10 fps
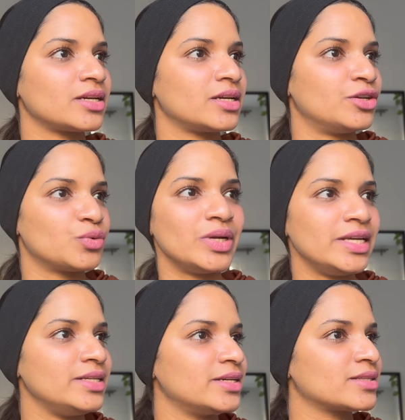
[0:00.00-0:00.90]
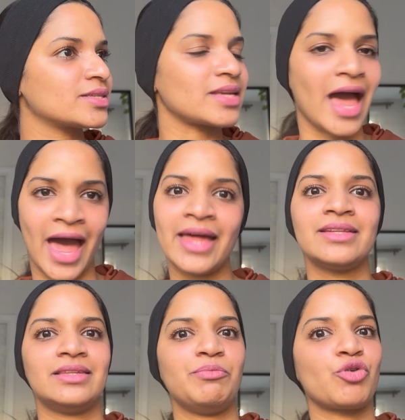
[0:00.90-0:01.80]
ingredients
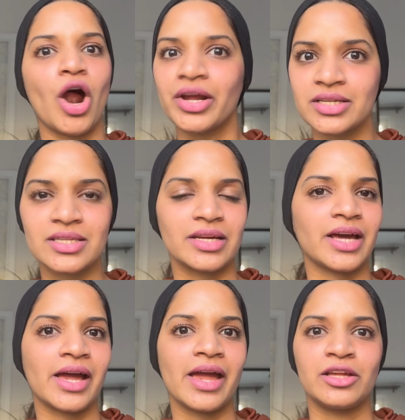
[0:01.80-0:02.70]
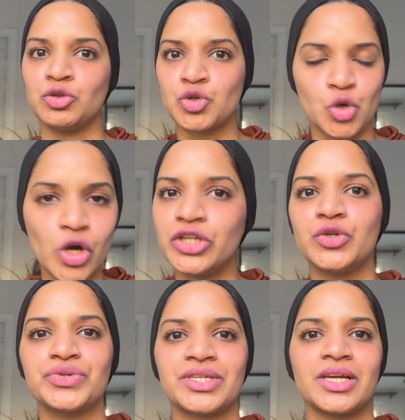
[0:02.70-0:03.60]
and the products that I enjoy
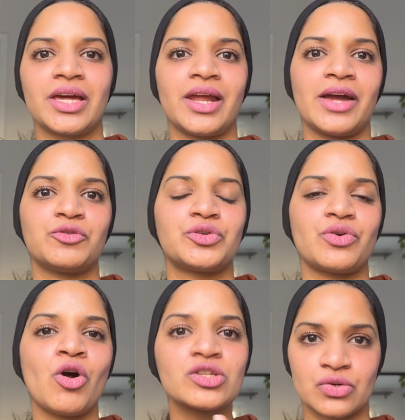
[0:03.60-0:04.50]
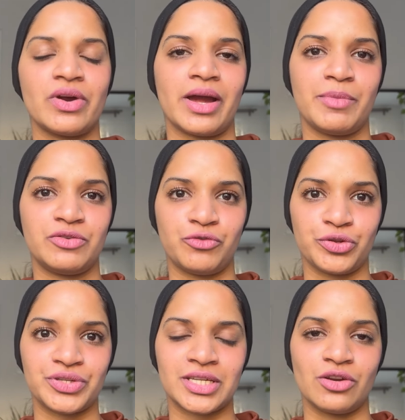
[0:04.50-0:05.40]
using and I would also recommend for
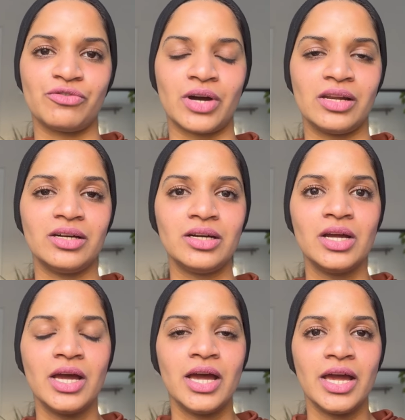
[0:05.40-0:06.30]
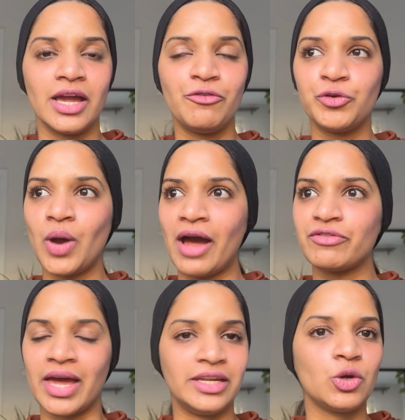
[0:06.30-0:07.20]
the skin of color. If you have
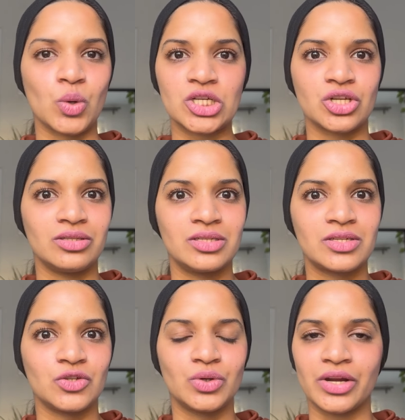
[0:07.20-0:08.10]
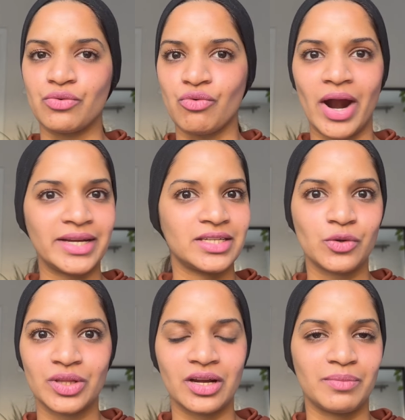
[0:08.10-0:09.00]
any questions, you can write
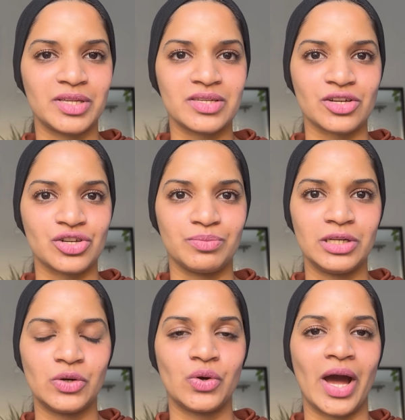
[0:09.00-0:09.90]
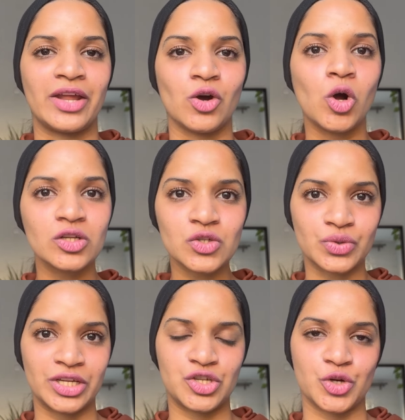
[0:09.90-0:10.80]
down in the comment section below and also
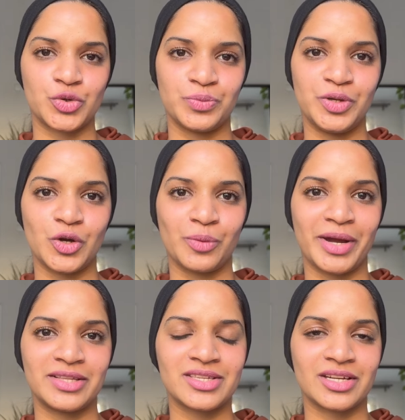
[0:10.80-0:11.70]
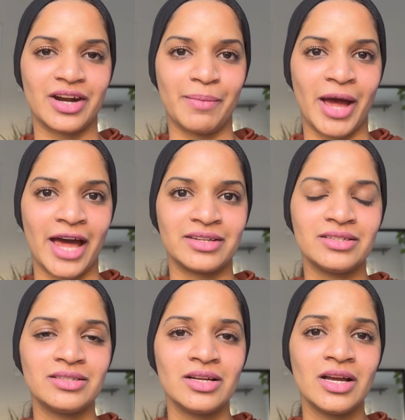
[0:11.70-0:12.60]
reach out to me on my Instagram handle.